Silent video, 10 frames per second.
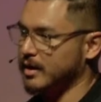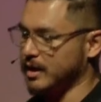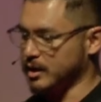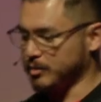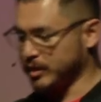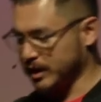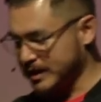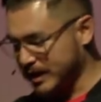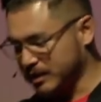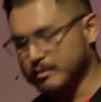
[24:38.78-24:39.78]
and you put it
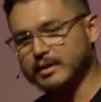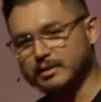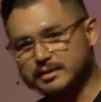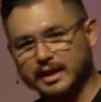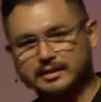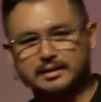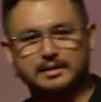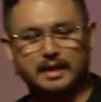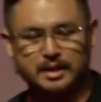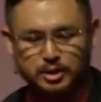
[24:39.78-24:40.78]
down in the middle of
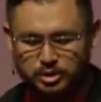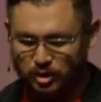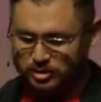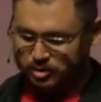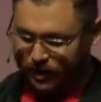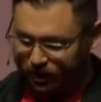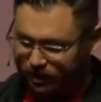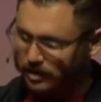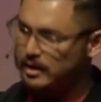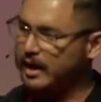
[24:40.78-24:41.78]
Texas, and then you start
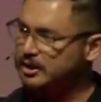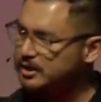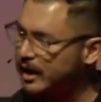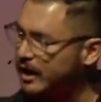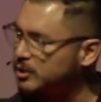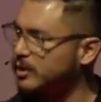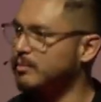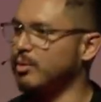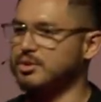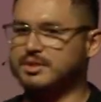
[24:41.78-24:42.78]
surrounding it edge to edge
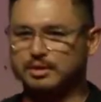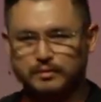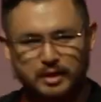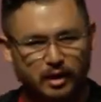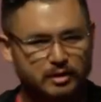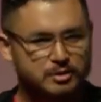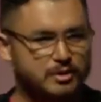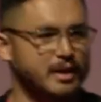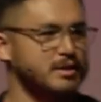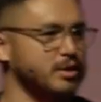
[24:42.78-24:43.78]
with more silver dollars,
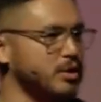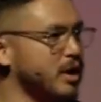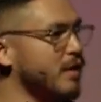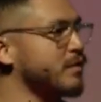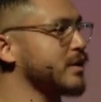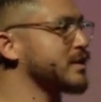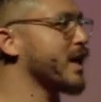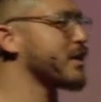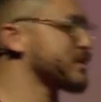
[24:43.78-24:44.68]
right? Until you cover the entire